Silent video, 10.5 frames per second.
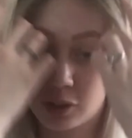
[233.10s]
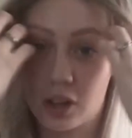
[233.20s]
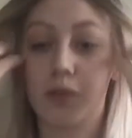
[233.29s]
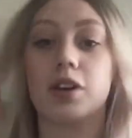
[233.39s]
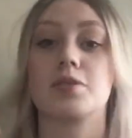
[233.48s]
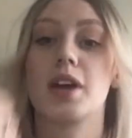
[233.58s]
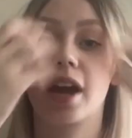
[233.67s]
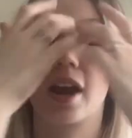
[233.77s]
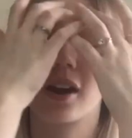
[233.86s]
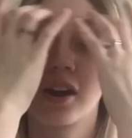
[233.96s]
the rest of my
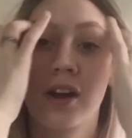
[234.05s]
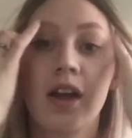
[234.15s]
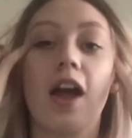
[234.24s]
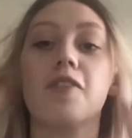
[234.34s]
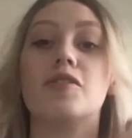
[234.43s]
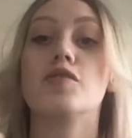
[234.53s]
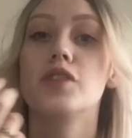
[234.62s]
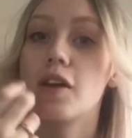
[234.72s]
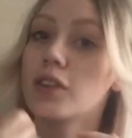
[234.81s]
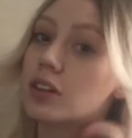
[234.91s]
hair. If you've
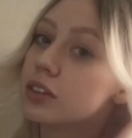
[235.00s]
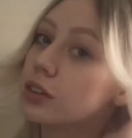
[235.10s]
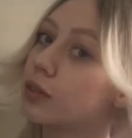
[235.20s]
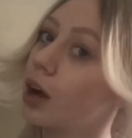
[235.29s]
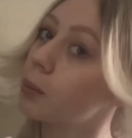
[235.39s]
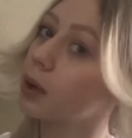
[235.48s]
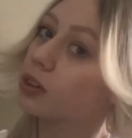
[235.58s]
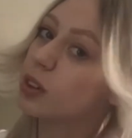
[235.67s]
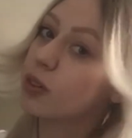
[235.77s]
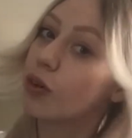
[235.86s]
never used a round
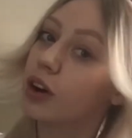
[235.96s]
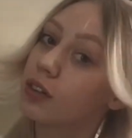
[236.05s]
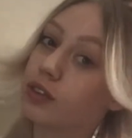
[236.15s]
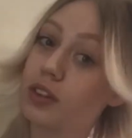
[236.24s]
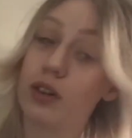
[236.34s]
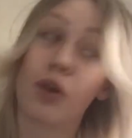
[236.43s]
brush before, if you don't